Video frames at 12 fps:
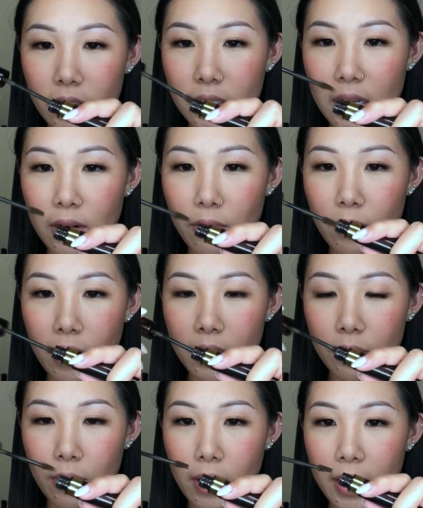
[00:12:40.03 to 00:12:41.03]
just kind of
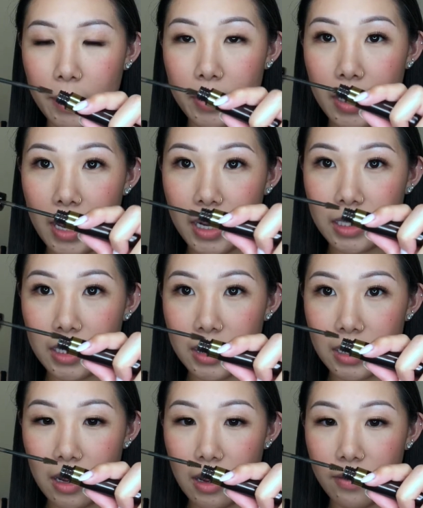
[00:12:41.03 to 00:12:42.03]
want to wipe the
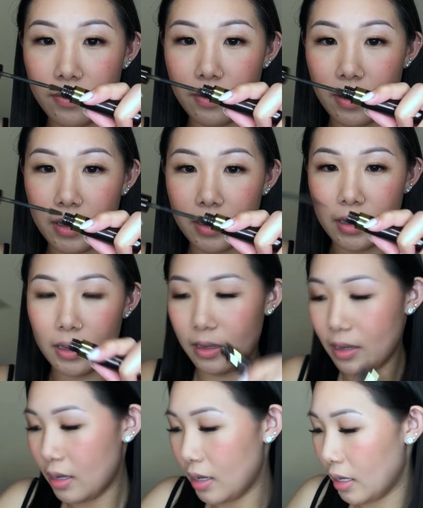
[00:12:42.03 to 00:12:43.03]
excess off on the
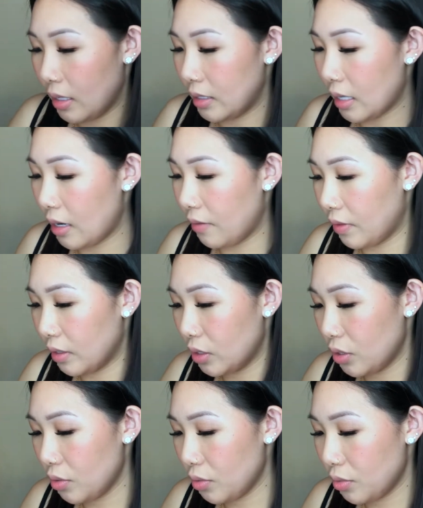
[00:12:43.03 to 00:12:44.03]
inside of the
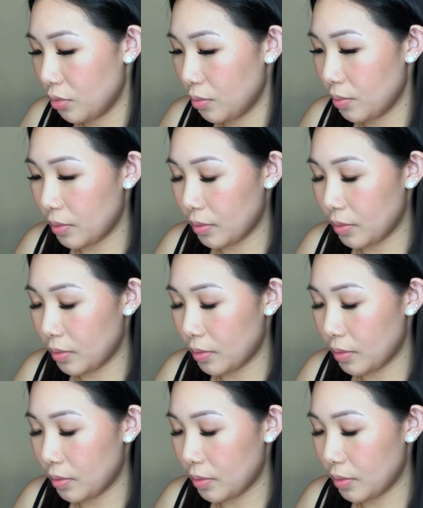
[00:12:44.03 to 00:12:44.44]
tube.